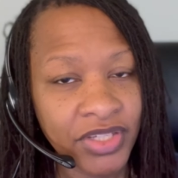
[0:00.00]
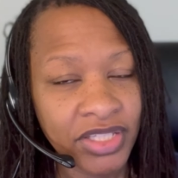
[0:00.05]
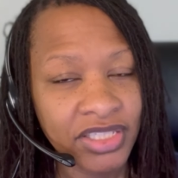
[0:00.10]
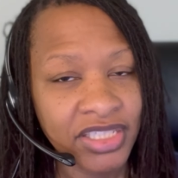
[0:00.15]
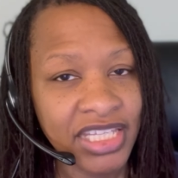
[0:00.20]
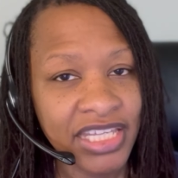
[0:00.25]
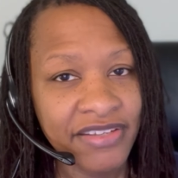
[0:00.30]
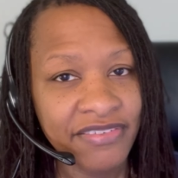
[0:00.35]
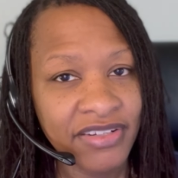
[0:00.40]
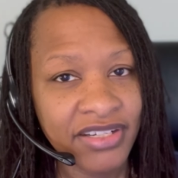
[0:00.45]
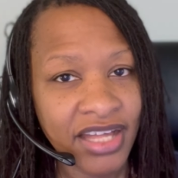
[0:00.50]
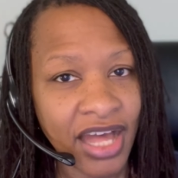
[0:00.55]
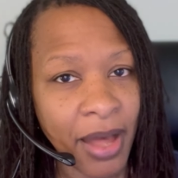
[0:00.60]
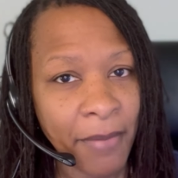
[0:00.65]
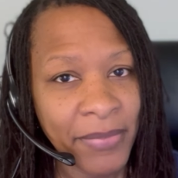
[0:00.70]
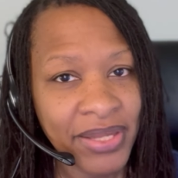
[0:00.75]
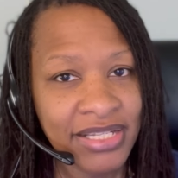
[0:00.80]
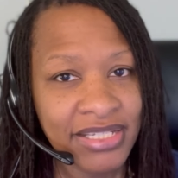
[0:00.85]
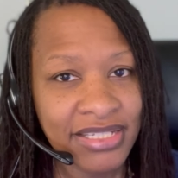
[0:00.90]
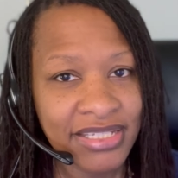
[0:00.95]
Leave a
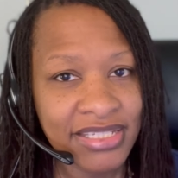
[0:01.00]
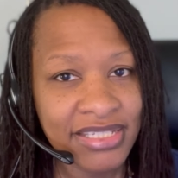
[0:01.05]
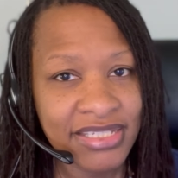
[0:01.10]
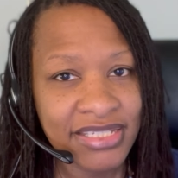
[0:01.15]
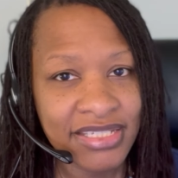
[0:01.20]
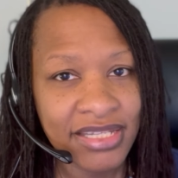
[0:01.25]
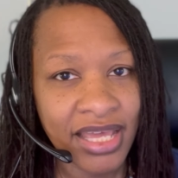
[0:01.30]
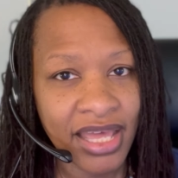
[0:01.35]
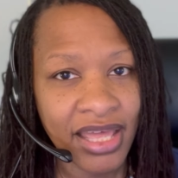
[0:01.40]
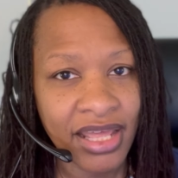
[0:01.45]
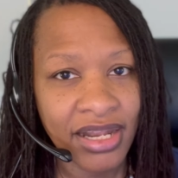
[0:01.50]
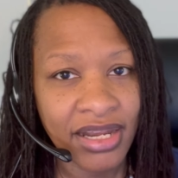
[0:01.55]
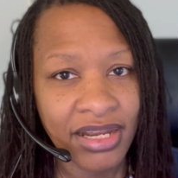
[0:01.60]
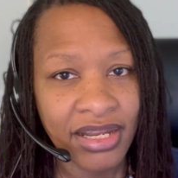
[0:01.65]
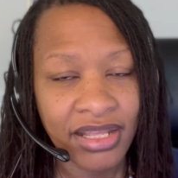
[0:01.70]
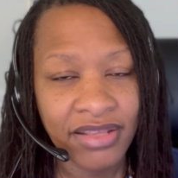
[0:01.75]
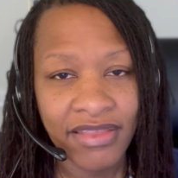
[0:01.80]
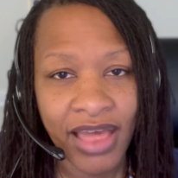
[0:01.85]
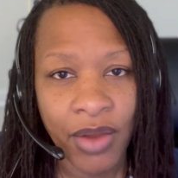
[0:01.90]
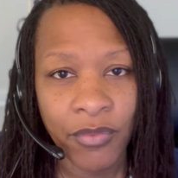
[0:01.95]
comment,
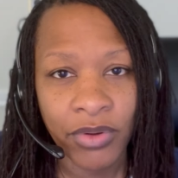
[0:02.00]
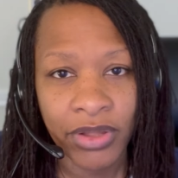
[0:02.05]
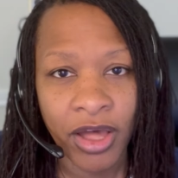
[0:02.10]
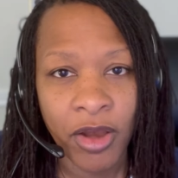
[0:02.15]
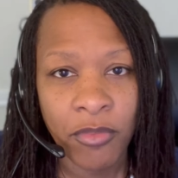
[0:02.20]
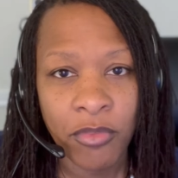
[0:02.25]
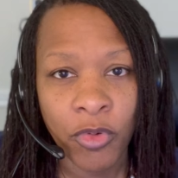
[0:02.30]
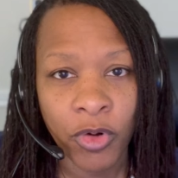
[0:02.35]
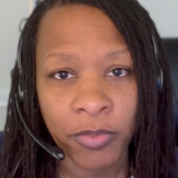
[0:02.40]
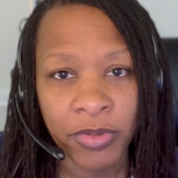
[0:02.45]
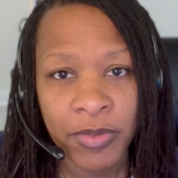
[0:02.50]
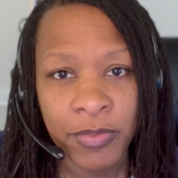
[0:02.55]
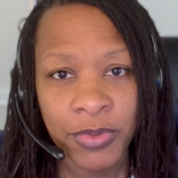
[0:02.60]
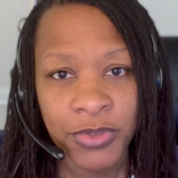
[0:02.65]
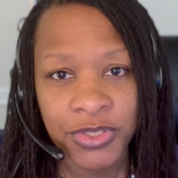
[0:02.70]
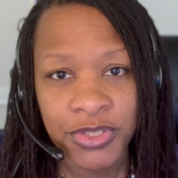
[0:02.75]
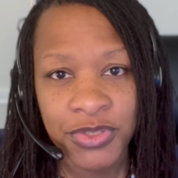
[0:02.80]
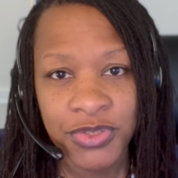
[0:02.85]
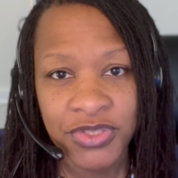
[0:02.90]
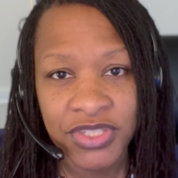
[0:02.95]
and that will help more people
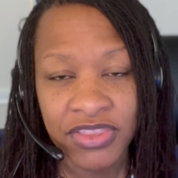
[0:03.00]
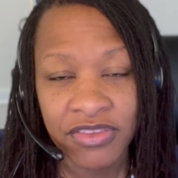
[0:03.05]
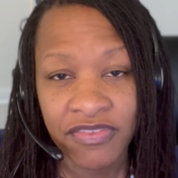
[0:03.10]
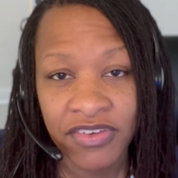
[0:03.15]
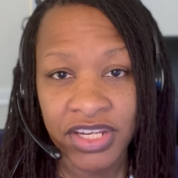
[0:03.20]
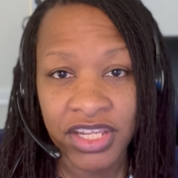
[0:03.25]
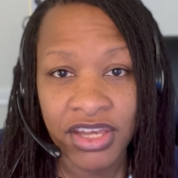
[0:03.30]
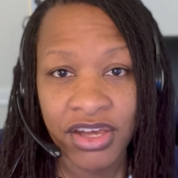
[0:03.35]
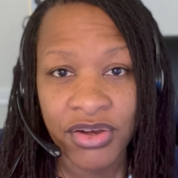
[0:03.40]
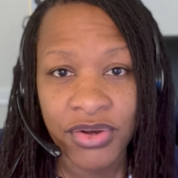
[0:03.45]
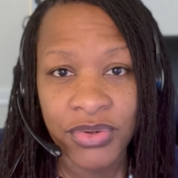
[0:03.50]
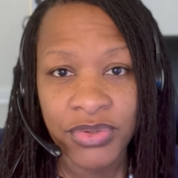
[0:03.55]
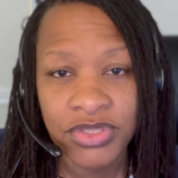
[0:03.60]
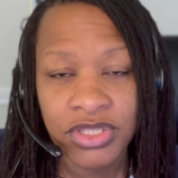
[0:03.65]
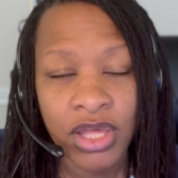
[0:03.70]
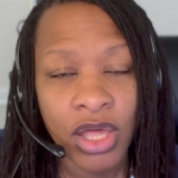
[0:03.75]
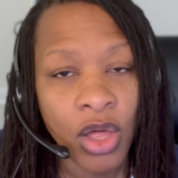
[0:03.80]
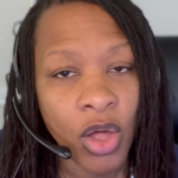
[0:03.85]
to see the videos.